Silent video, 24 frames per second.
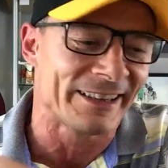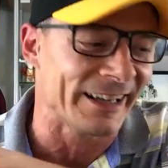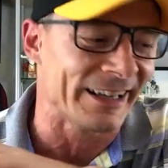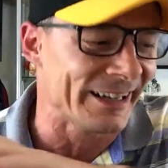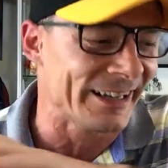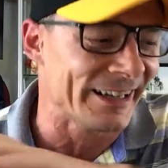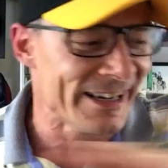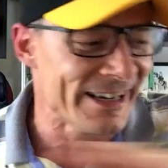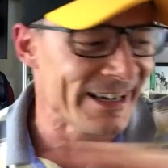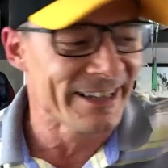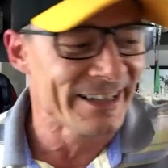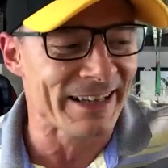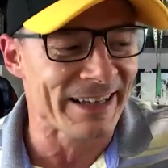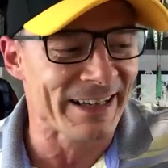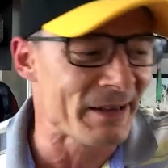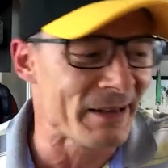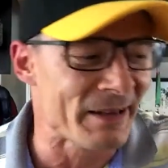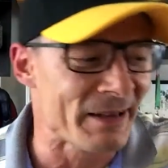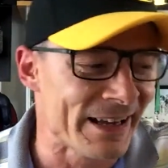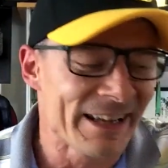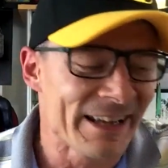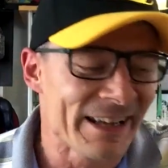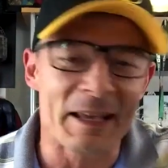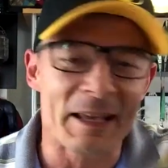
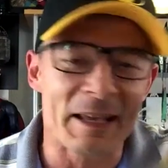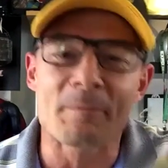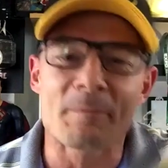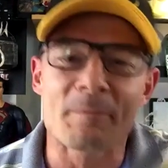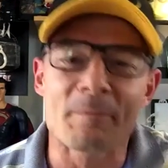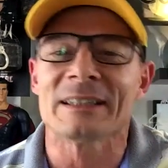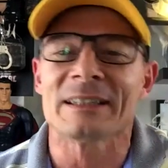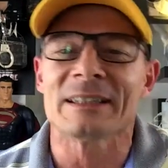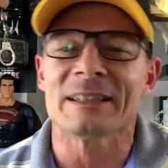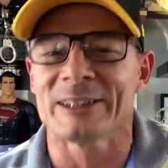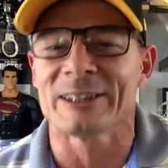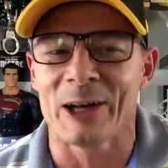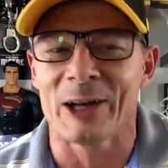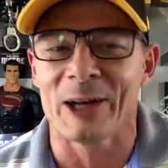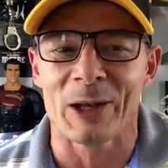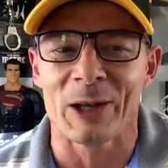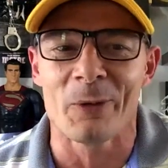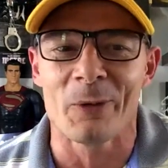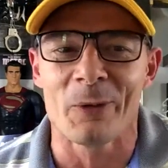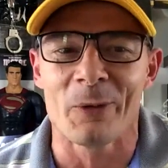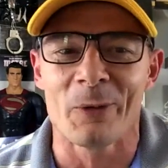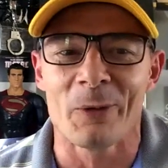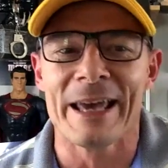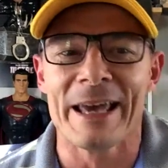they pissed it all
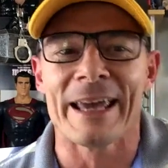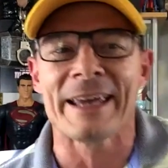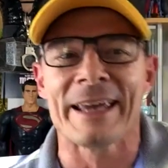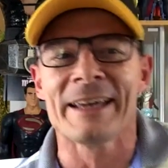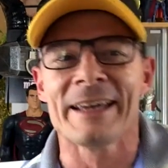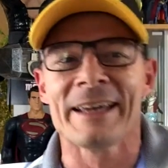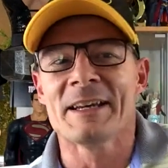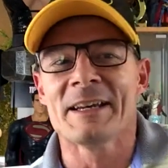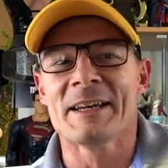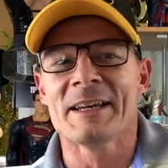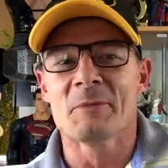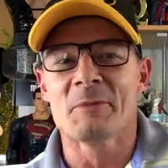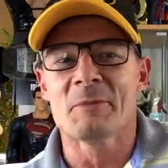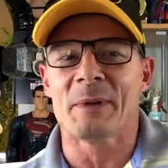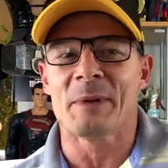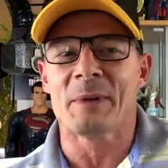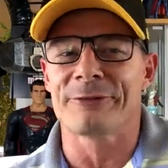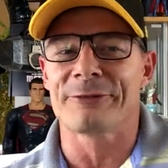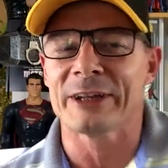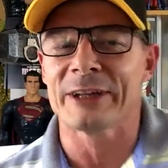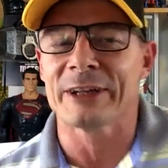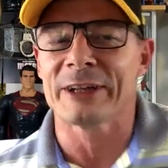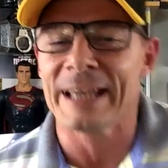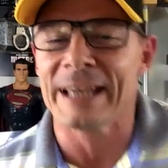away by
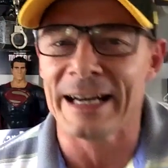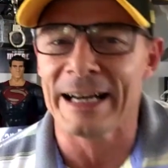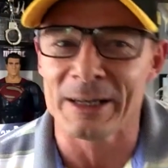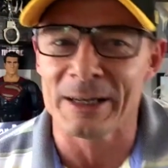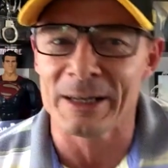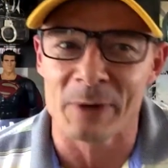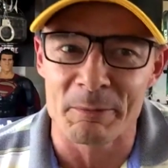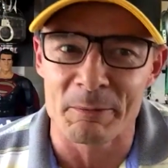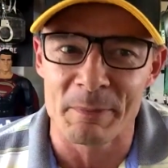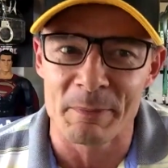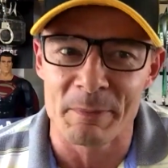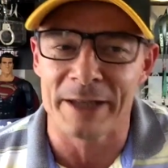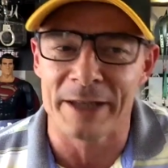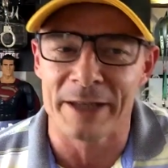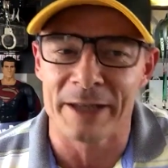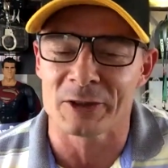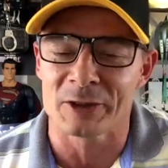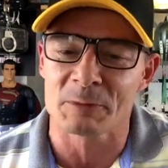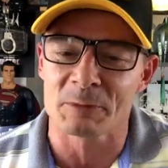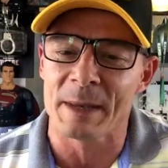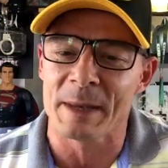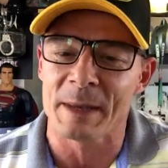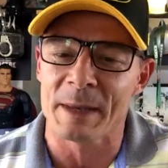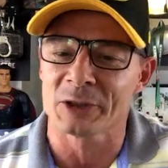forgetting what made her
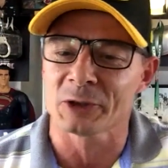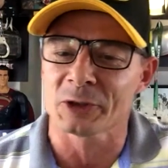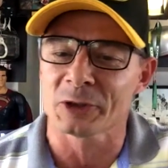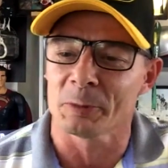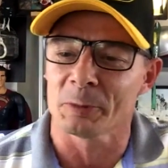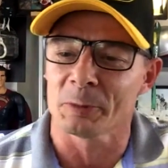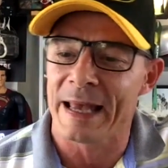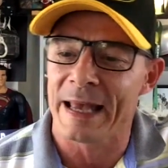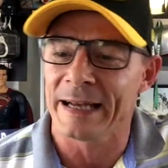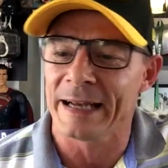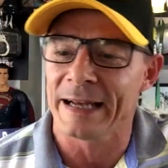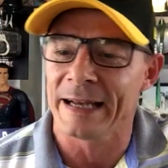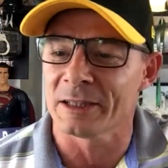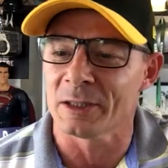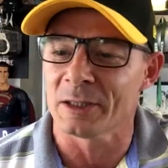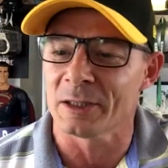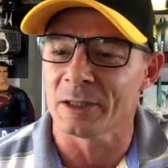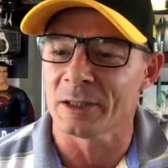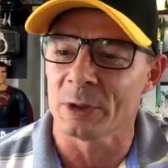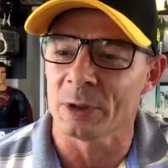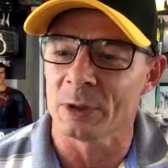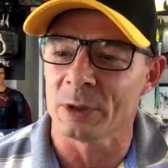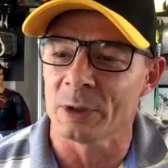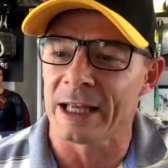special back in the
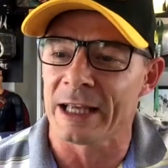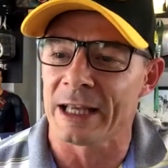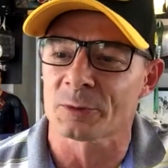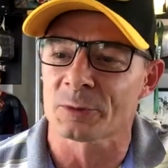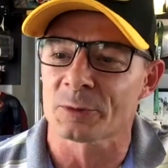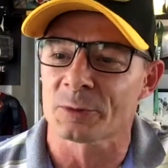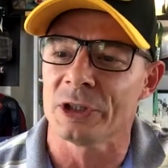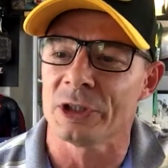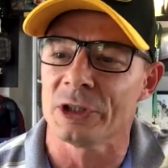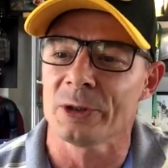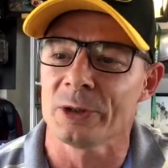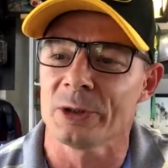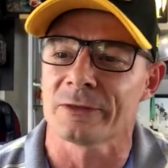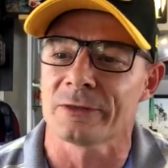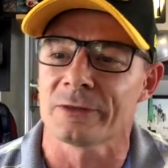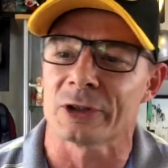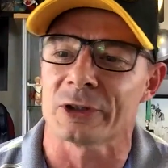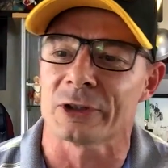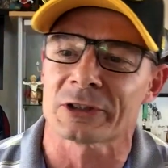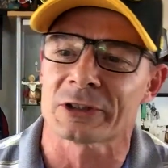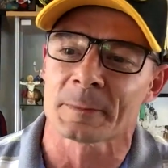pre-Flashpoint universe.